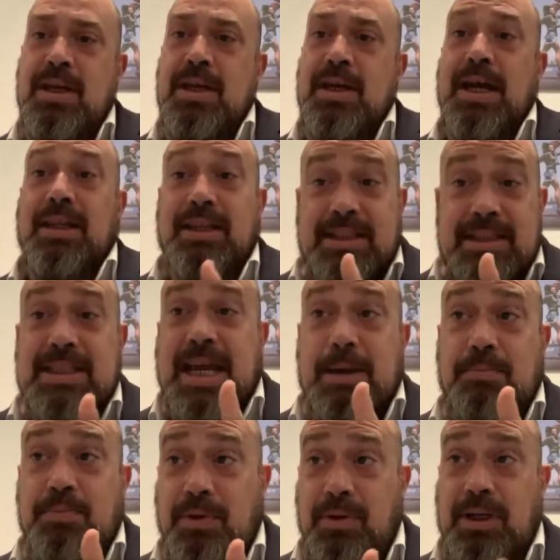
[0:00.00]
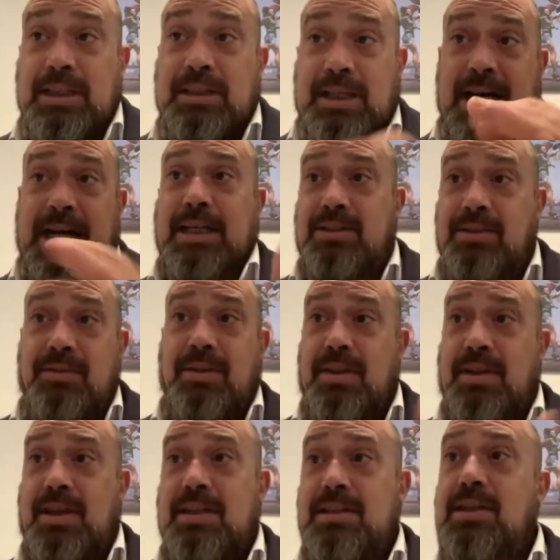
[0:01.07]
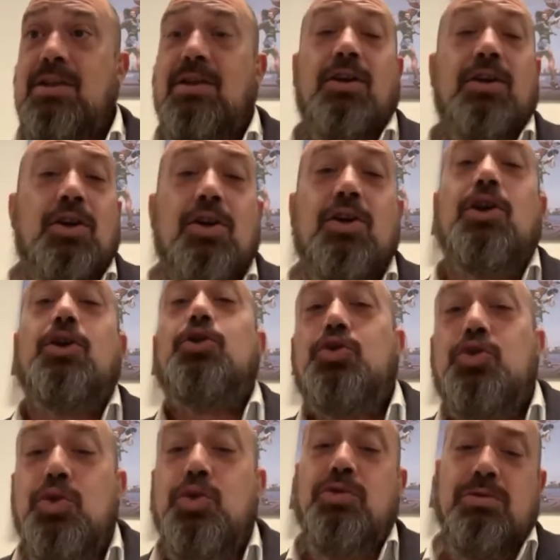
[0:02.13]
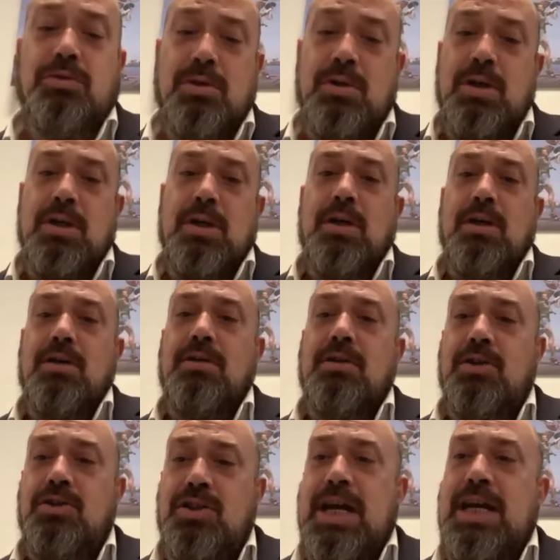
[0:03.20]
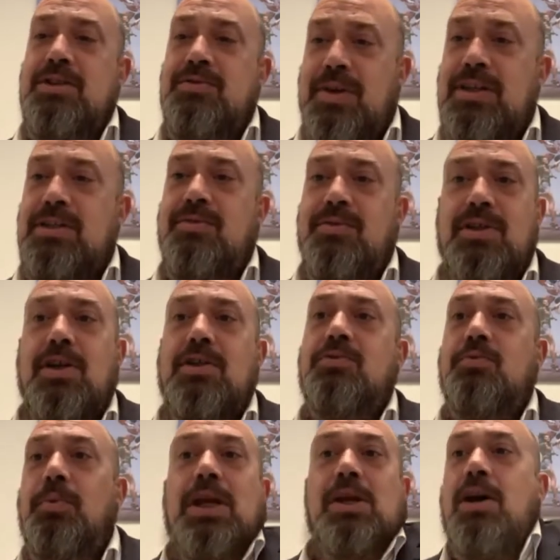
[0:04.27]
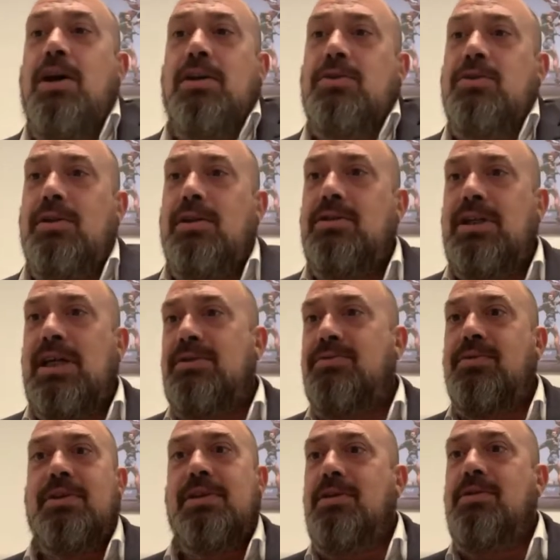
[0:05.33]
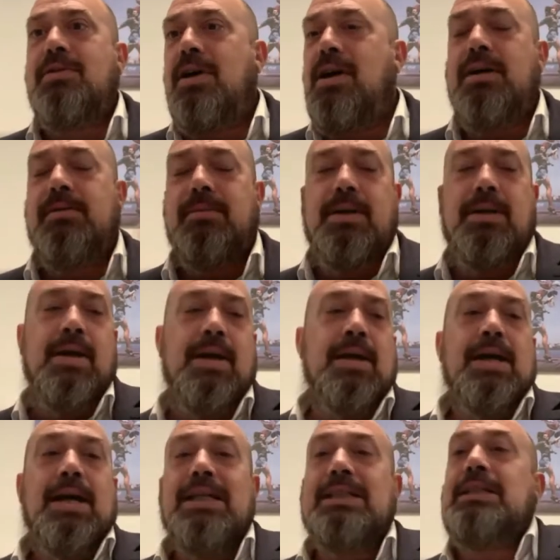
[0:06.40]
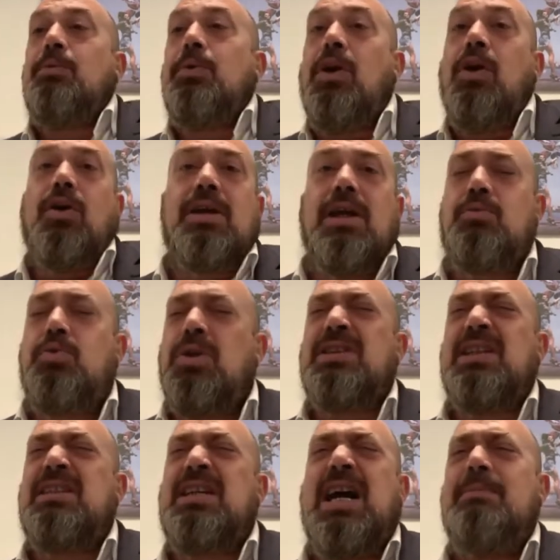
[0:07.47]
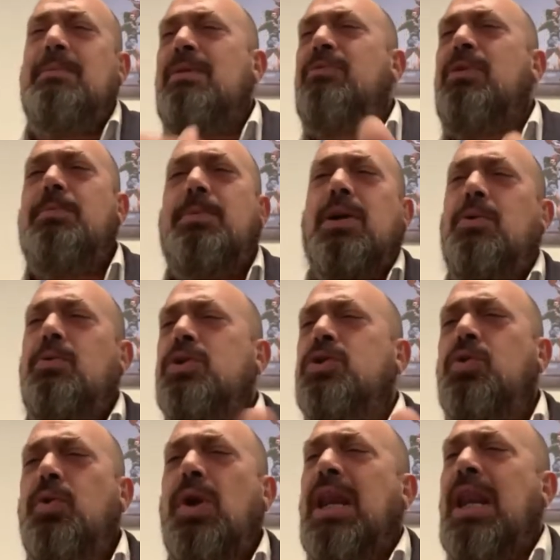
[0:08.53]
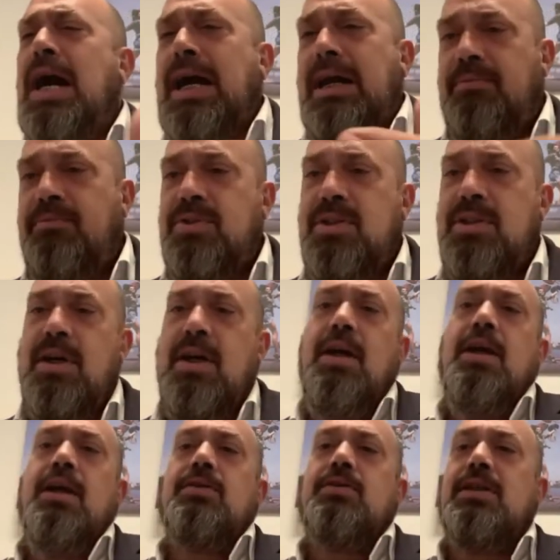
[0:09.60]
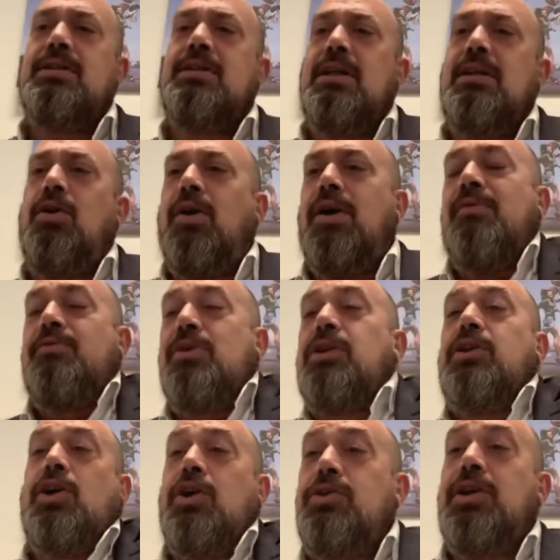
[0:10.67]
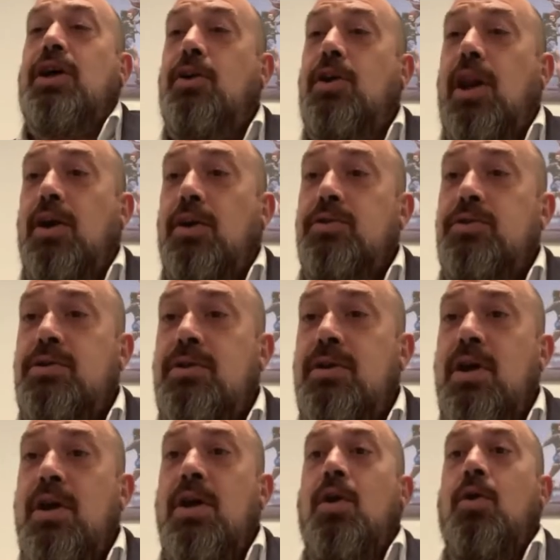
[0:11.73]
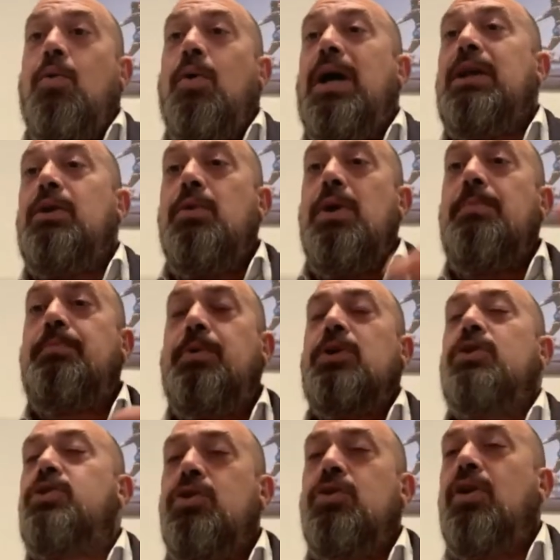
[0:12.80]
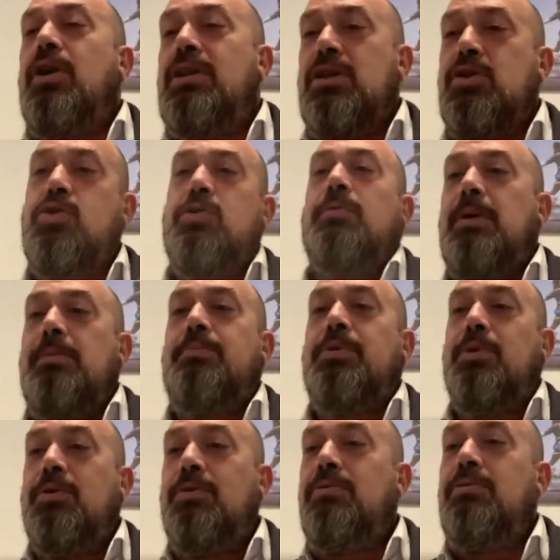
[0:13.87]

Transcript: and this is April at the height of the thing. I said, "Are you going to do the jazz festival?" He goes, "We can't do the jazz festival." I said, "Well, look, it was the time everybody was doing lives." So I said, "Look, I've got the hotel closed. Why don't we put you at the swimming pool?